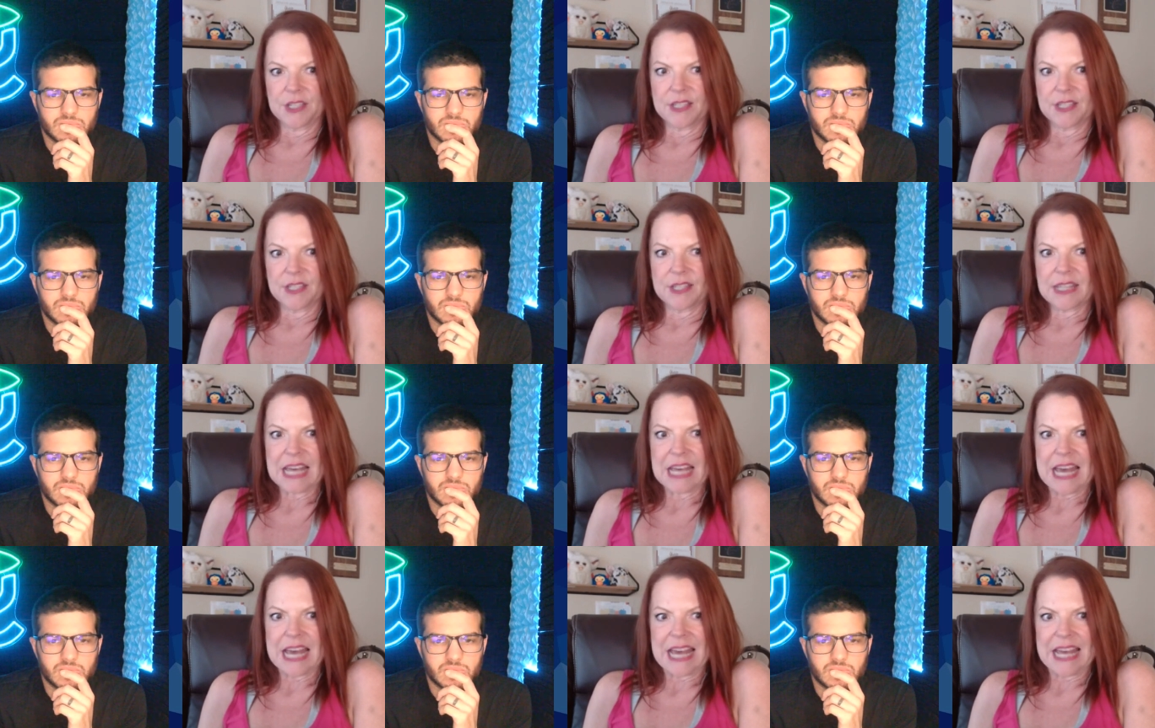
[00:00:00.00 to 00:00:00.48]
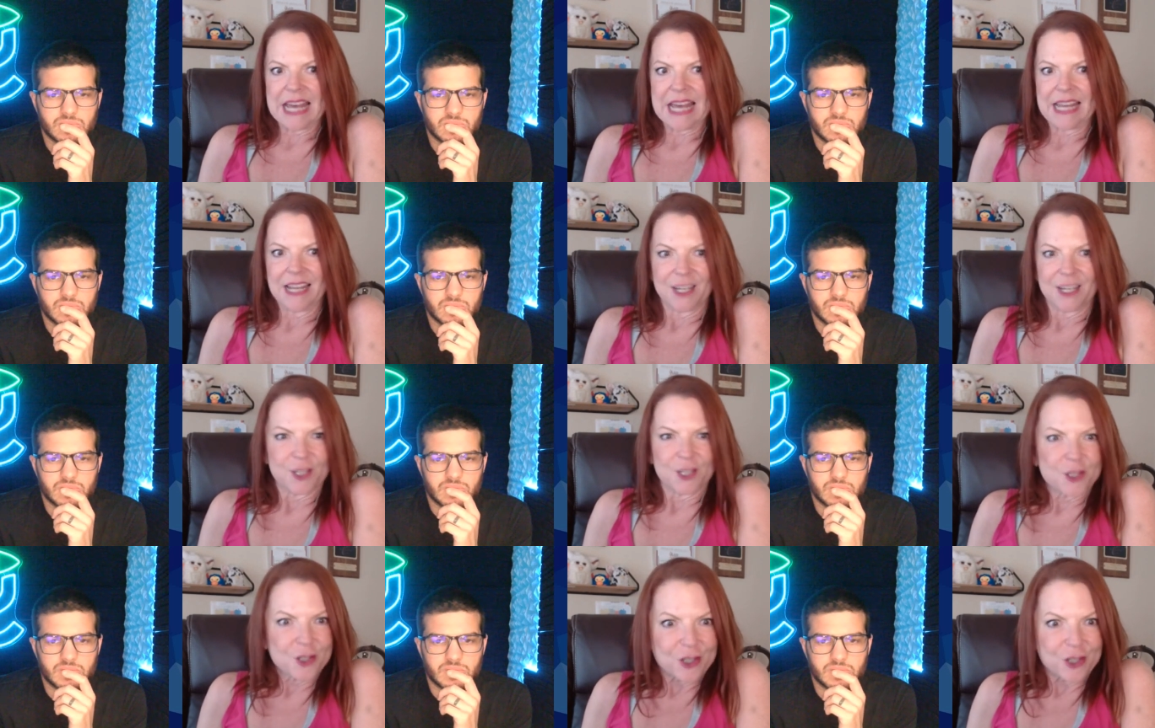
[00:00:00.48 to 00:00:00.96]
Speaker 1: that I
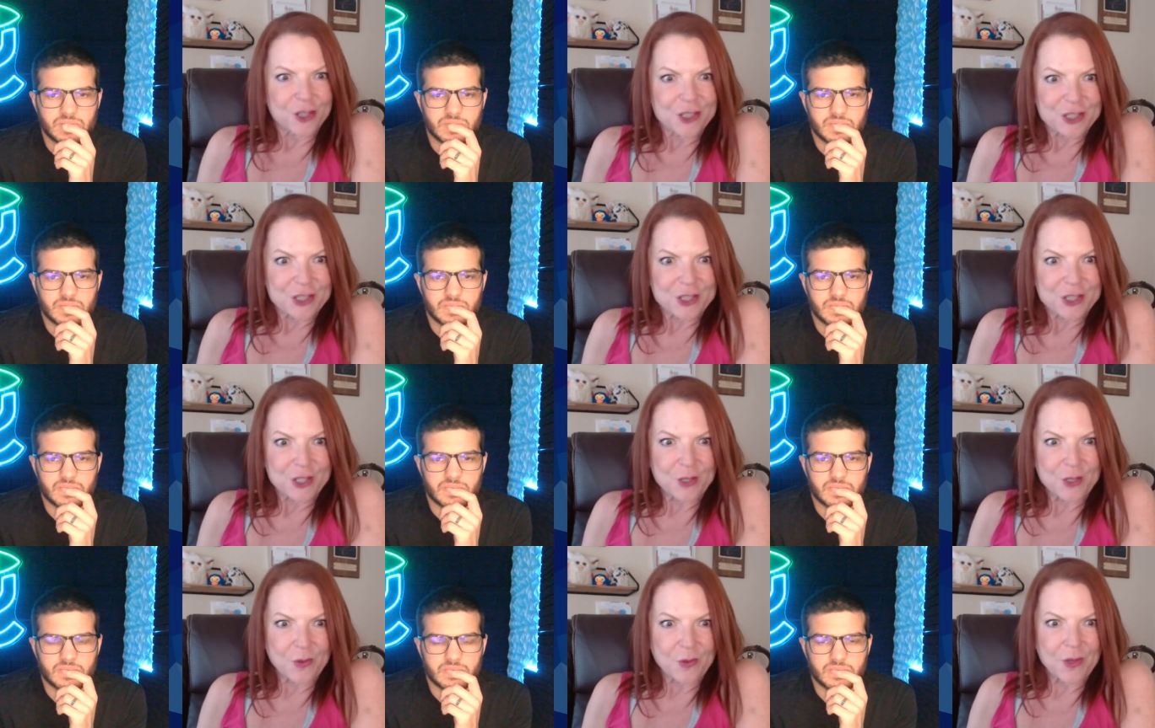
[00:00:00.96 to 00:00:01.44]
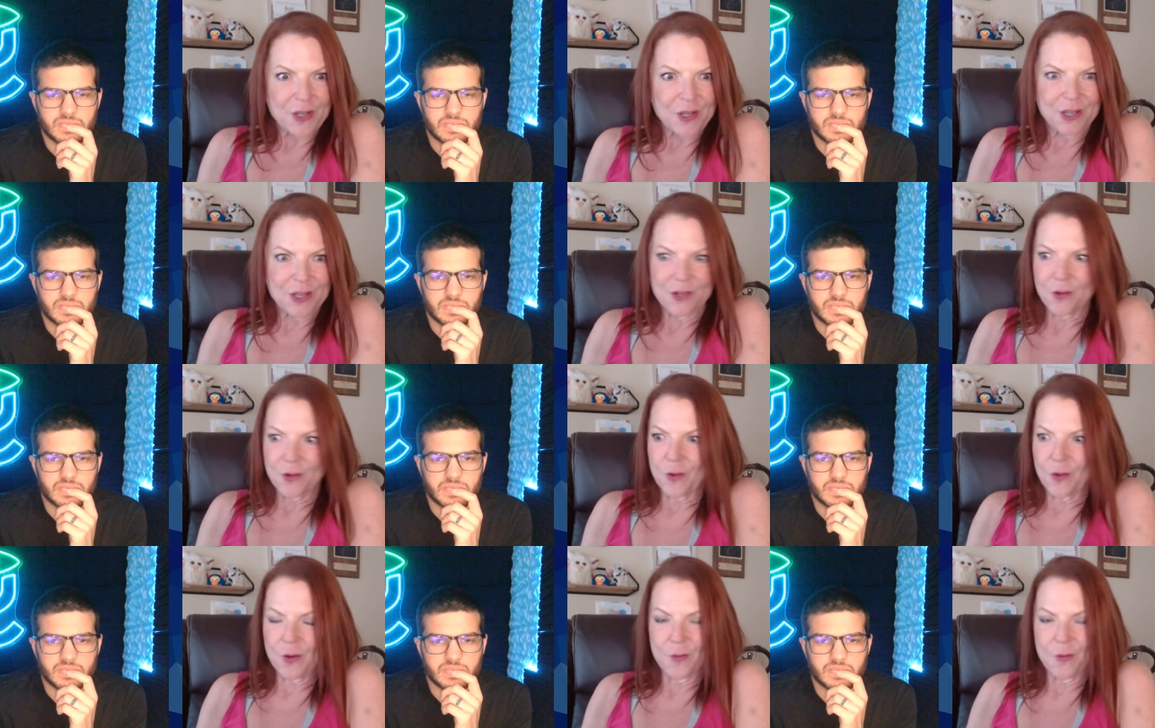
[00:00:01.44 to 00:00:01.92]
shouldn't do it
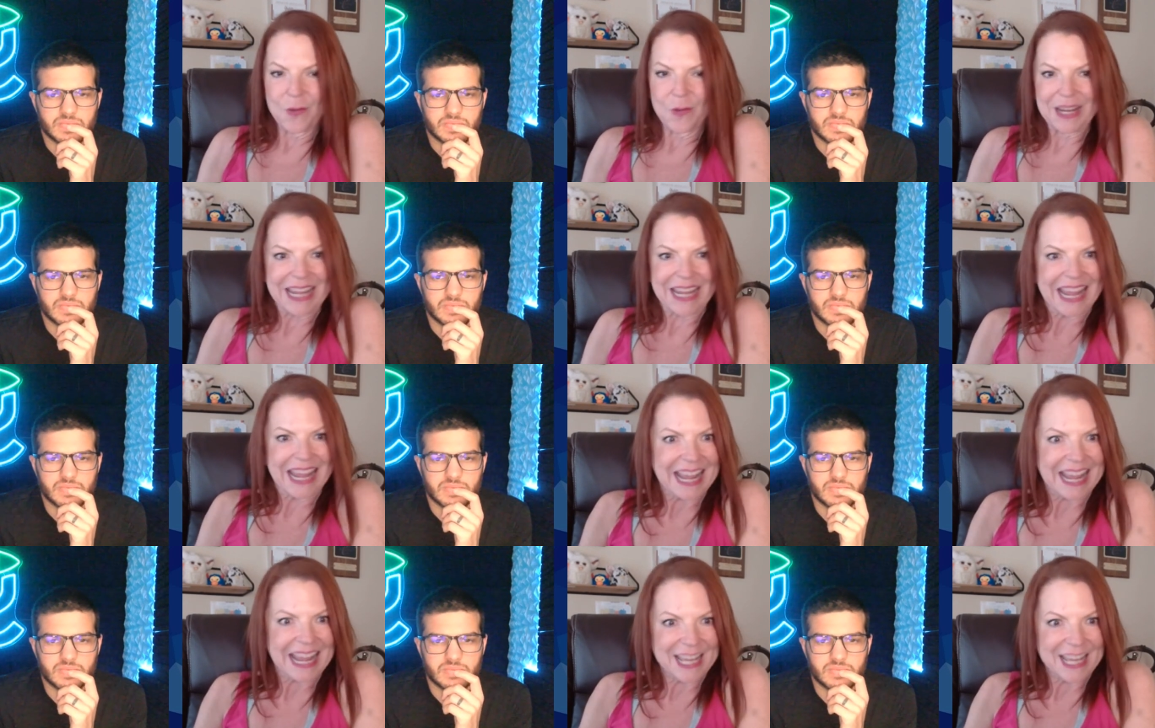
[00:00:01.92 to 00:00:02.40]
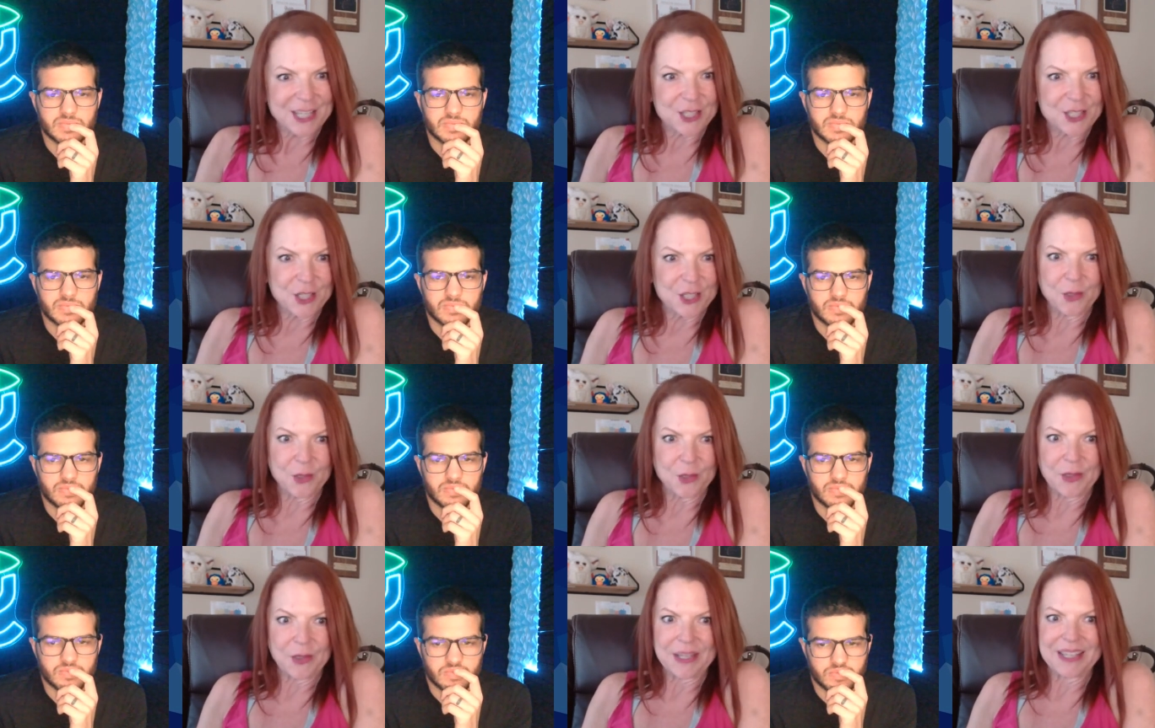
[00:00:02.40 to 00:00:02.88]
or we can't do
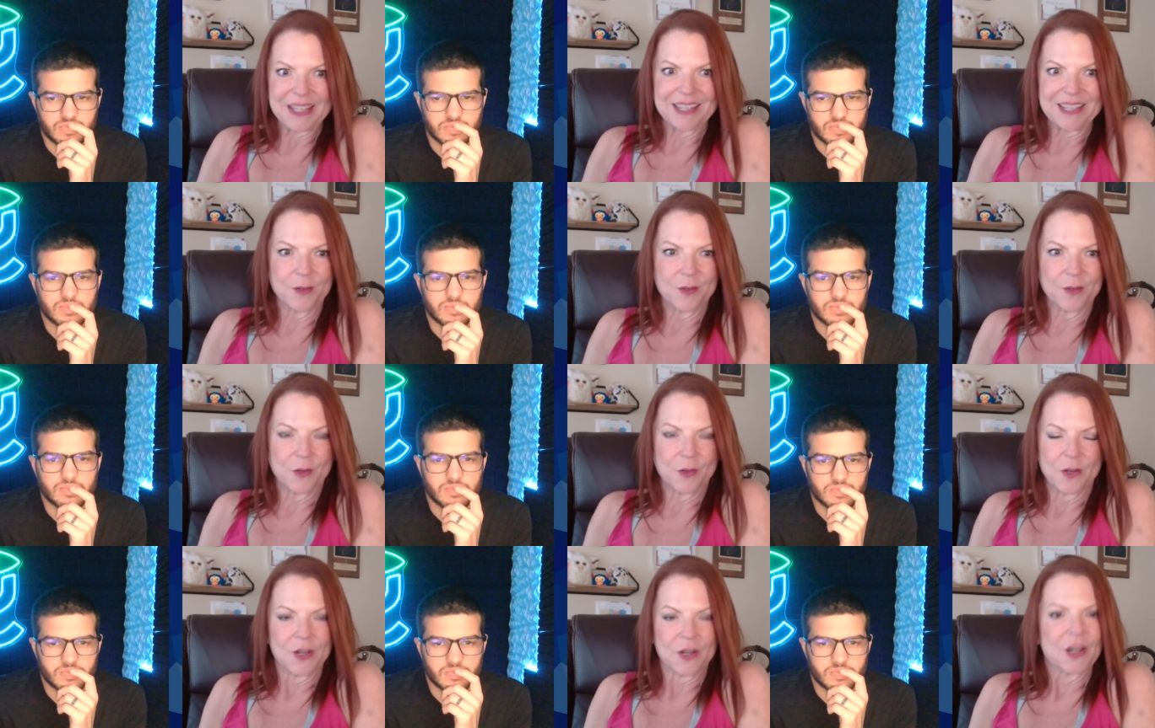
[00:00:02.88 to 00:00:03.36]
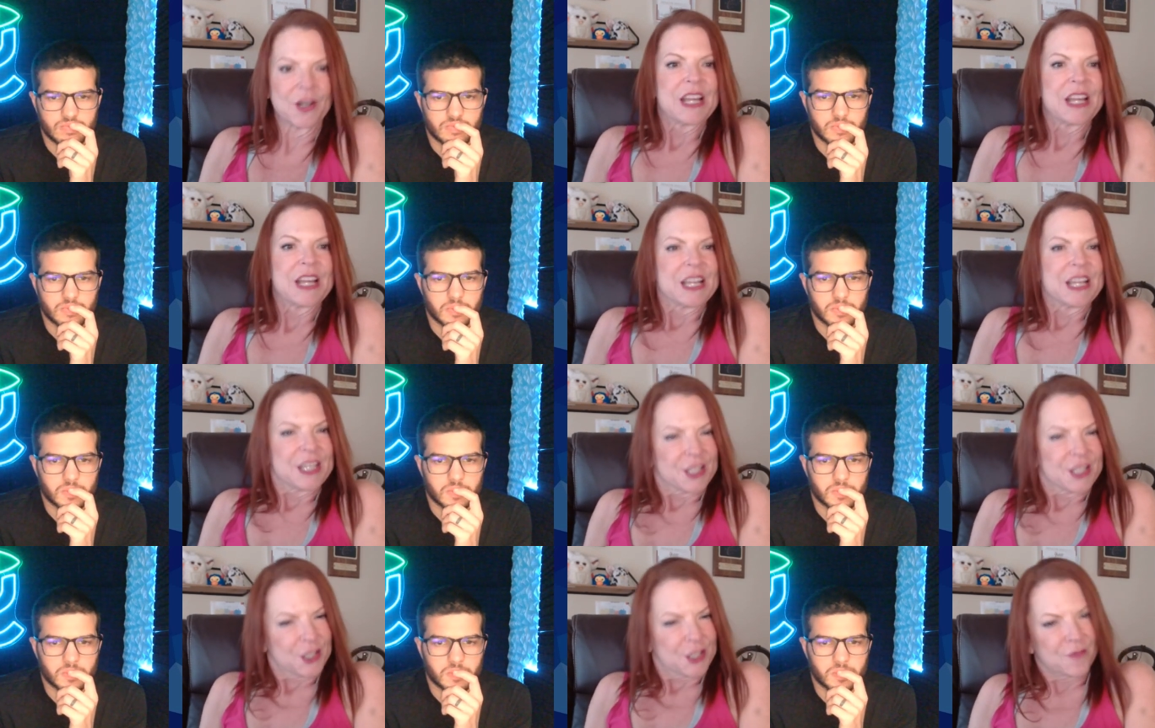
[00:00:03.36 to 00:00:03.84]
it. Or
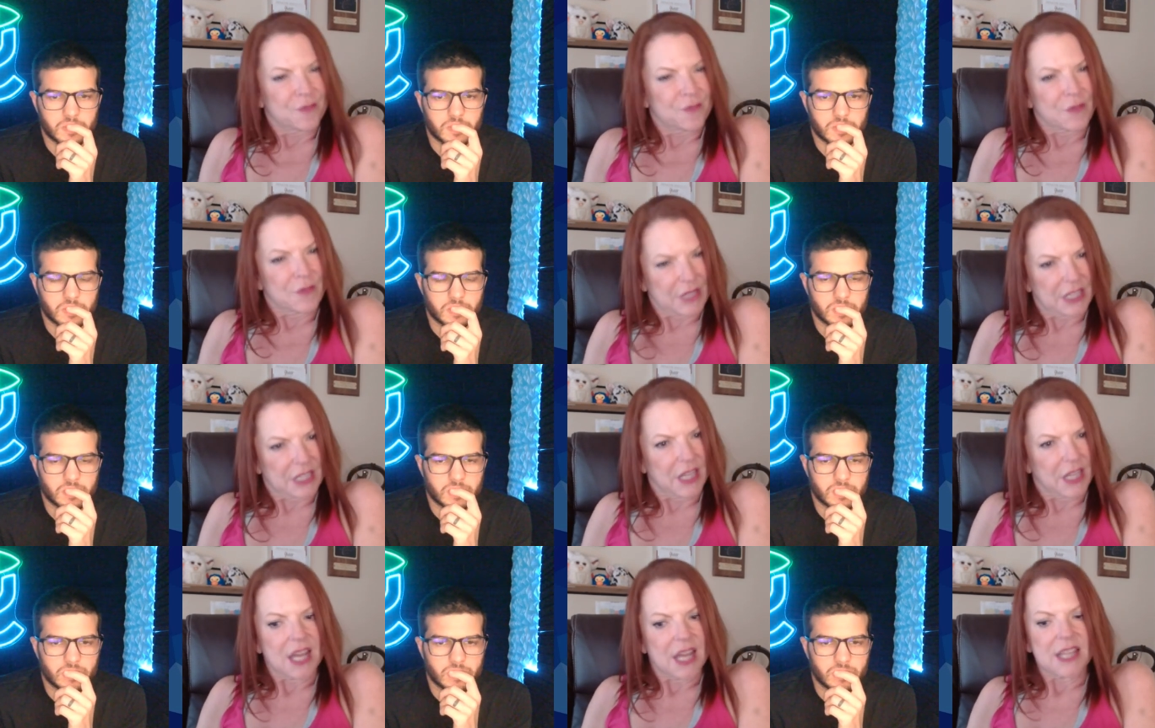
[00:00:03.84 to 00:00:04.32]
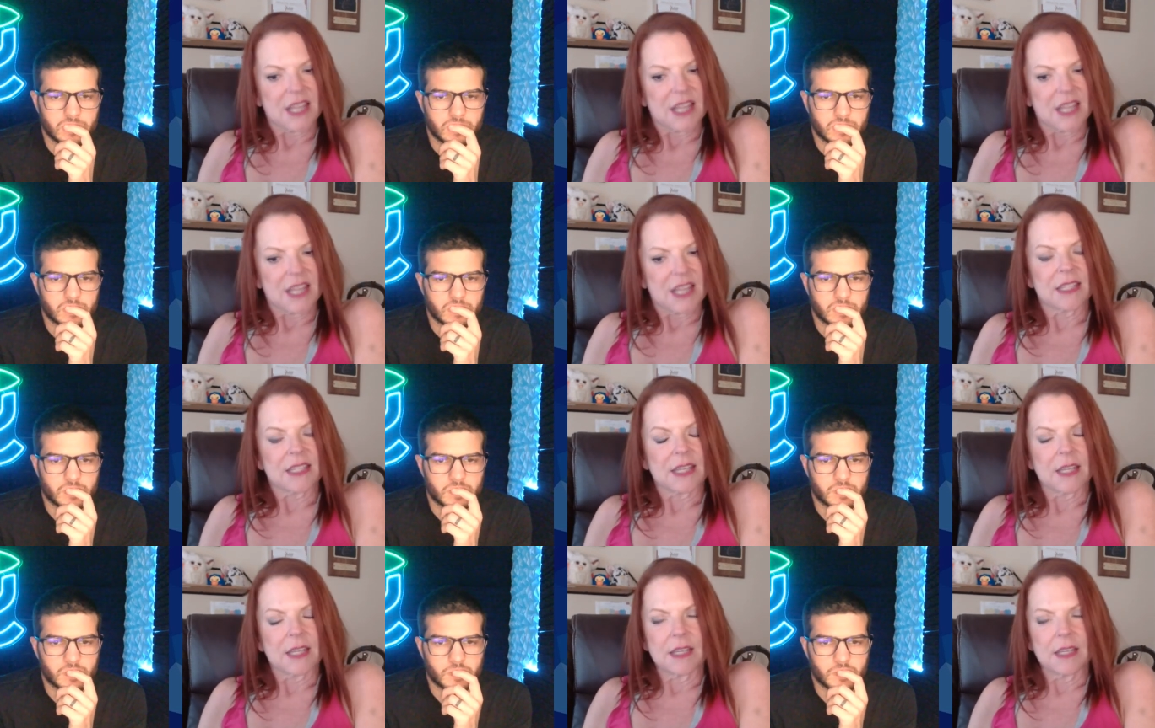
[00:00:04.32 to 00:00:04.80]
do you realize
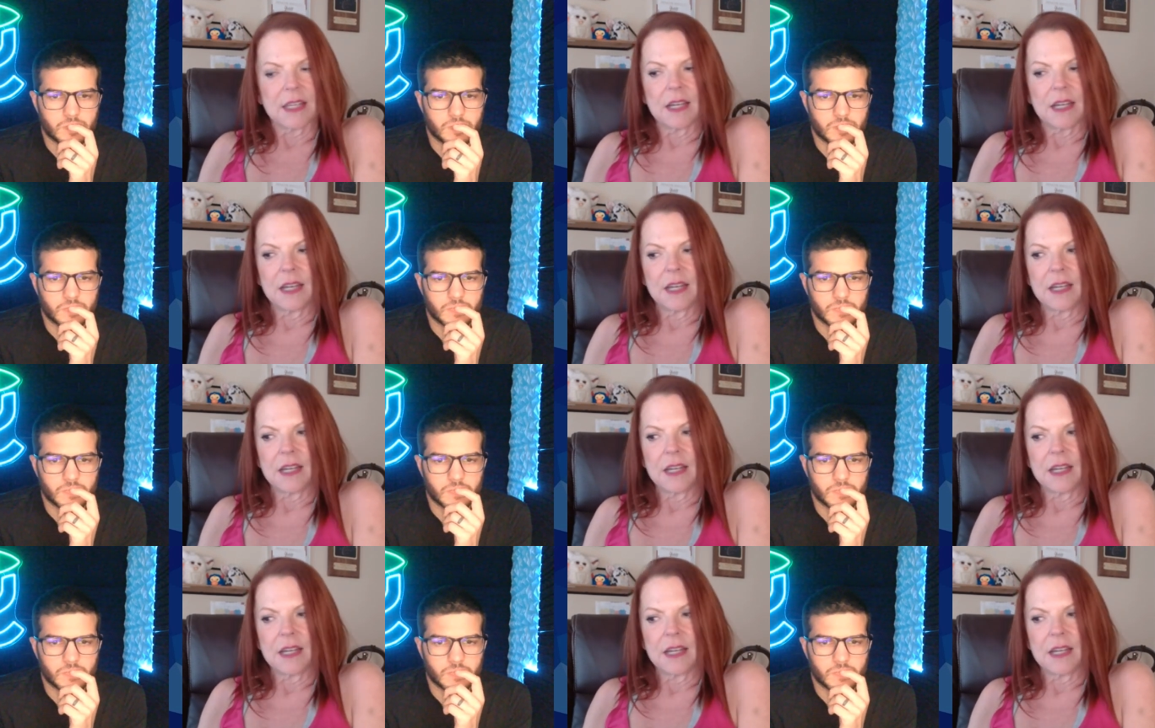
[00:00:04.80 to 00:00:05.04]
that